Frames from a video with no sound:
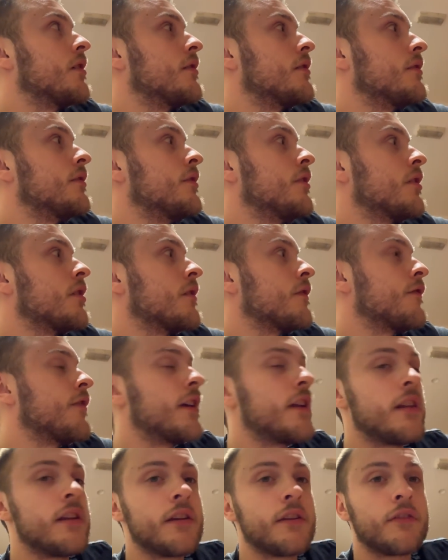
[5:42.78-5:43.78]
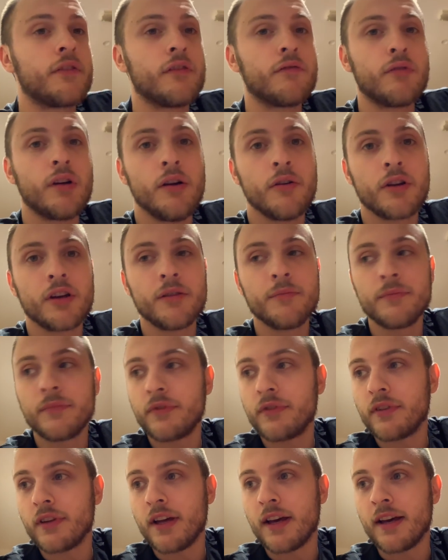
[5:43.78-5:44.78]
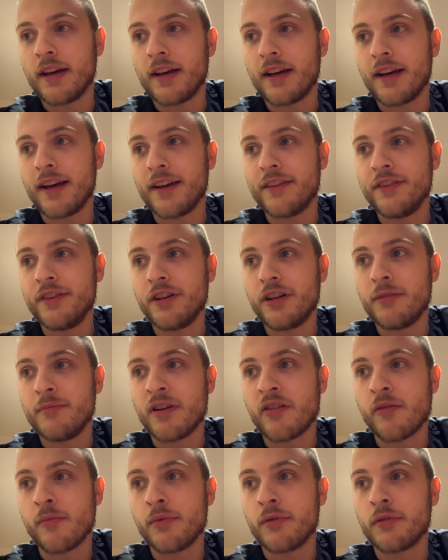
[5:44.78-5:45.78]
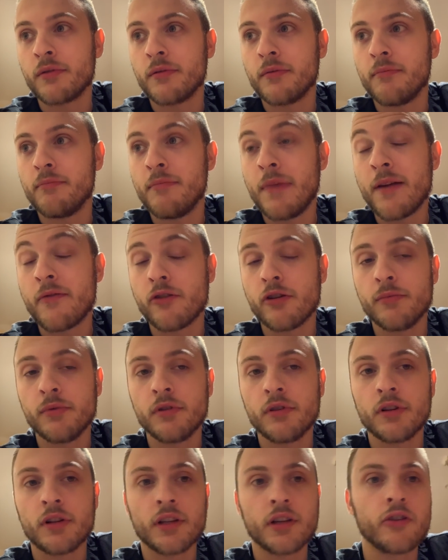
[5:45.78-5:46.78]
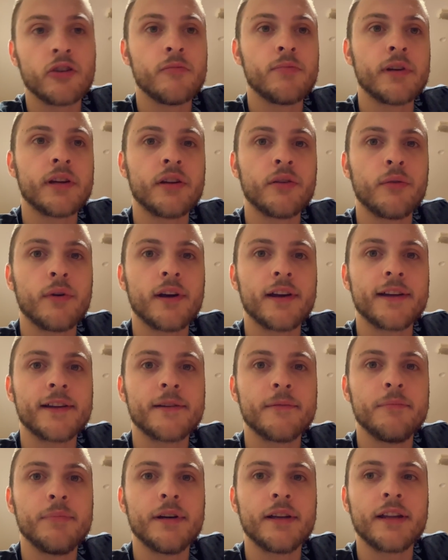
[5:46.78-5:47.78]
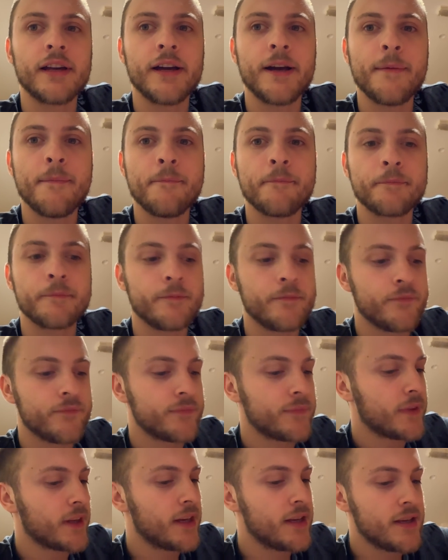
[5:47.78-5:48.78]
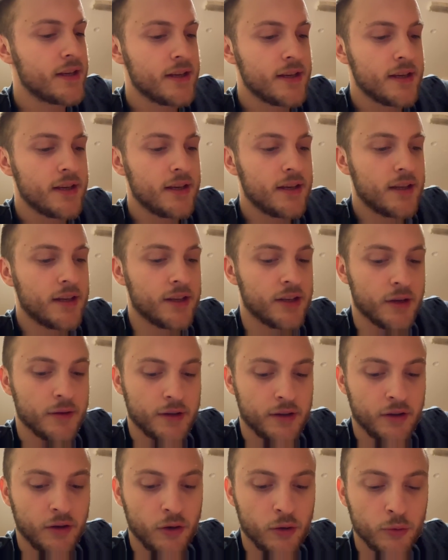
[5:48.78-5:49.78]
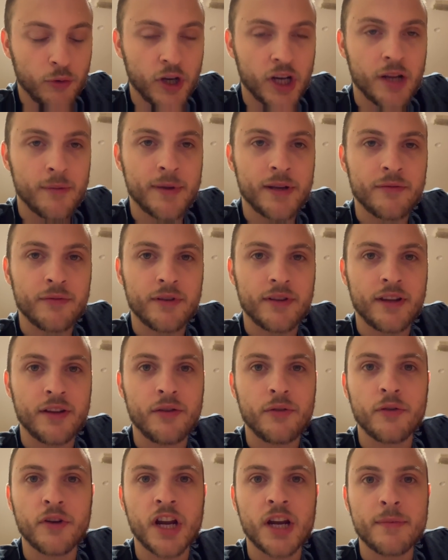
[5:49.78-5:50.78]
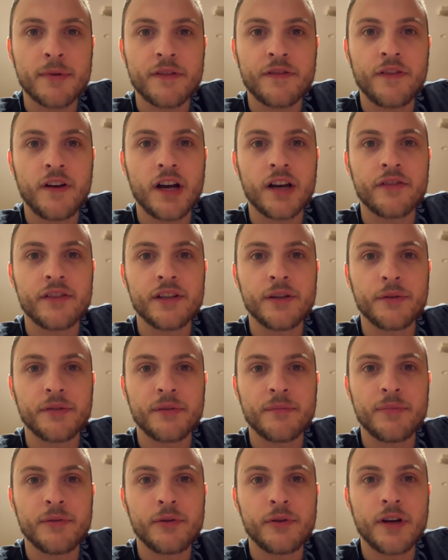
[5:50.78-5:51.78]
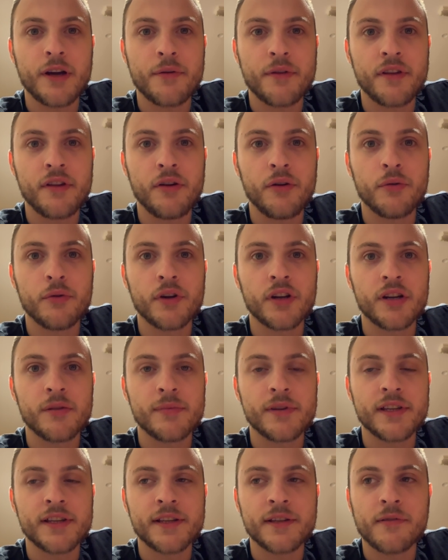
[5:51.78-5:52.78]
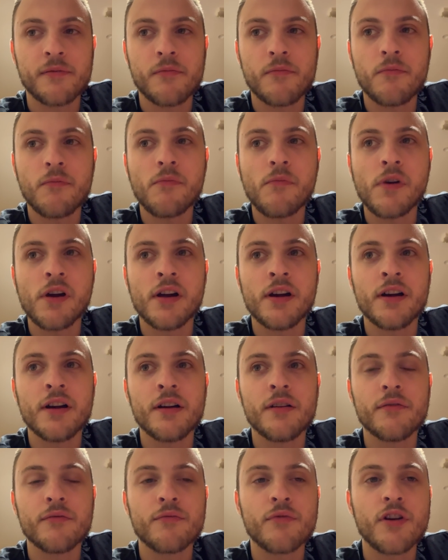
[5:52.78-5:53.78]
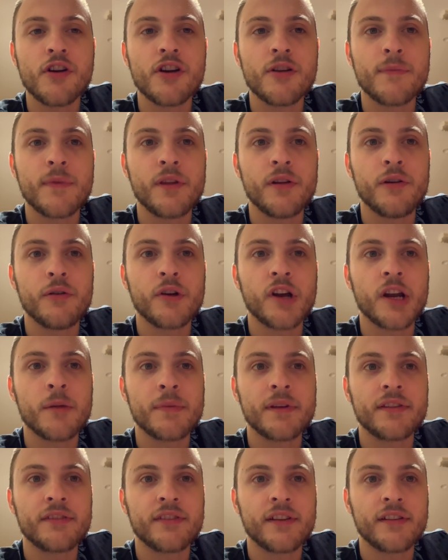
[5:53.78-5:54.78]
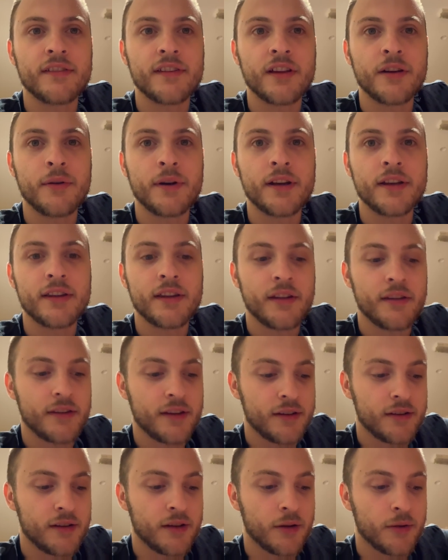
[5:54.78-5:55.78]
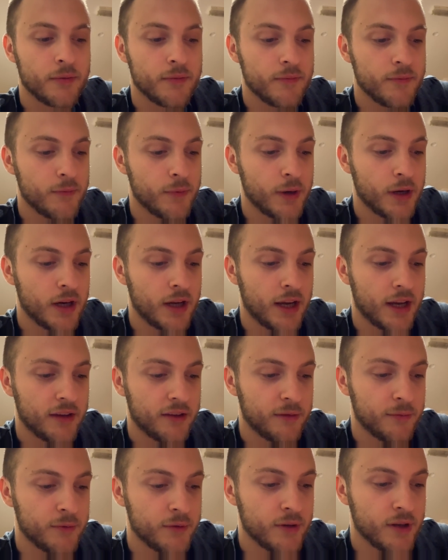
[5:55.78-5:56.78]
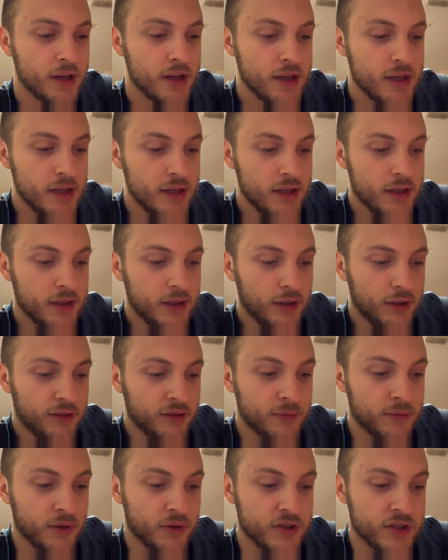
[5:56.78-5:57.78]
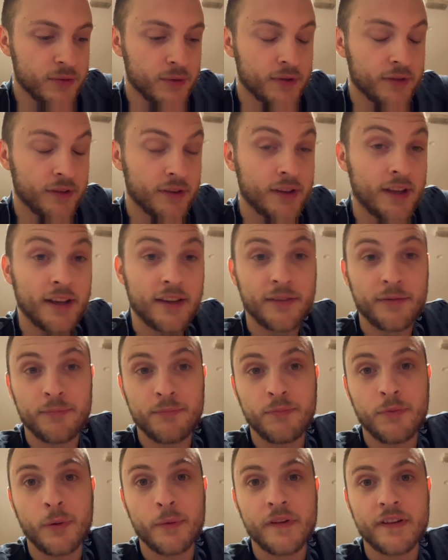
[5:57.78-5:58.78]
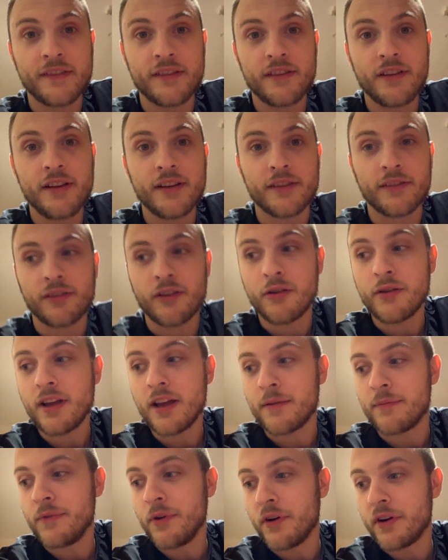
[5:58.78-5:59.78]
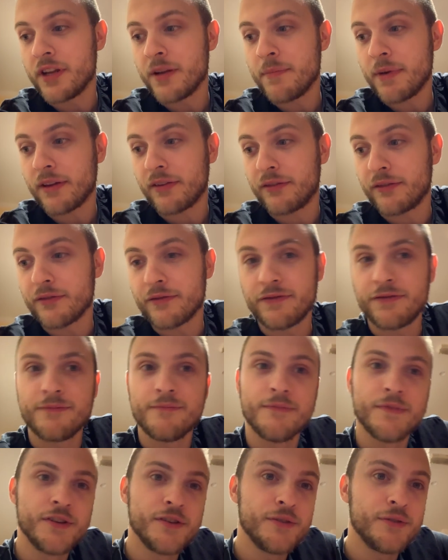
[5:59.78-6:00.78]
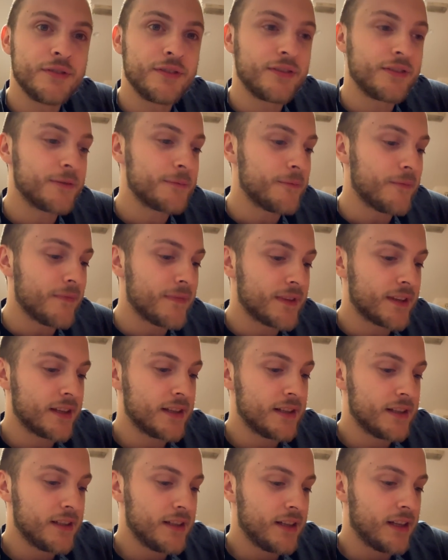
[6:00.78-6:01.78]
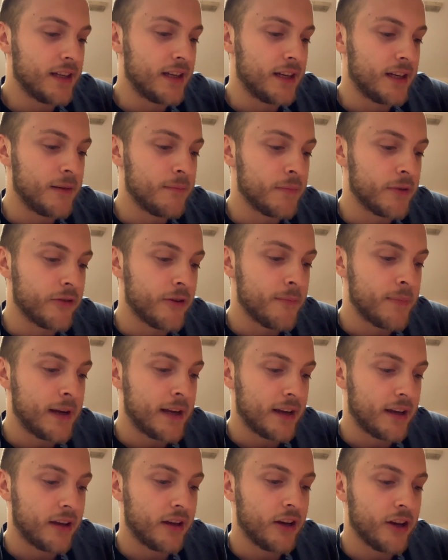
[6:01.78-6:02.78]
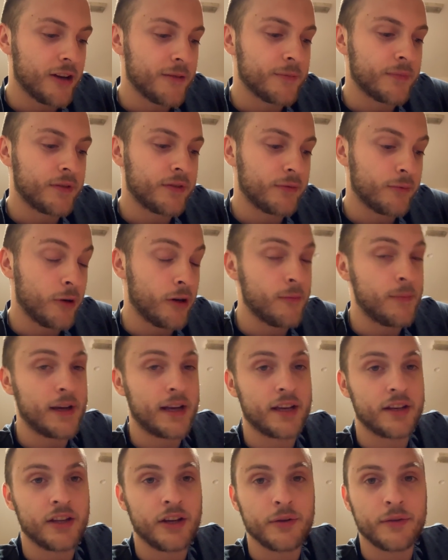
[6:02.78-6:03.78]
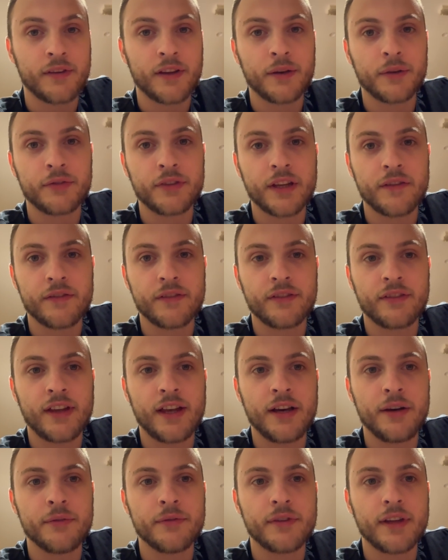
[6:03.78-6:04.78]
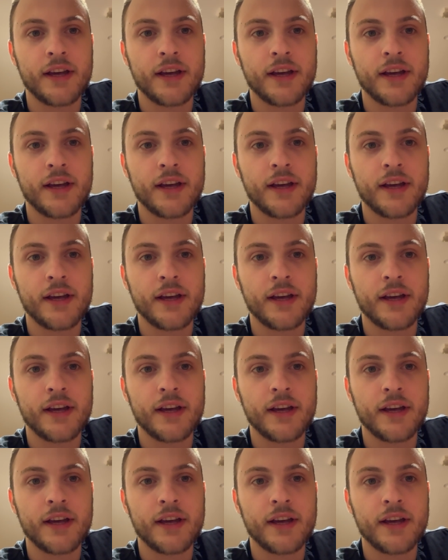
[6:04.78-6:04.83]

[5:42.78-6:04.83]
Not the friendliest of welcomes, and not a memorable European away. But, you know, they're not all going to be 5-0s in Porto. They're not all going to be Rome. They're not all going to be City away. You know, we're going to get some dodgy ones, and that's what we've had tonight. So yeah, not in the best of moods, but we're back home, well, back in the hotel, safe and sound,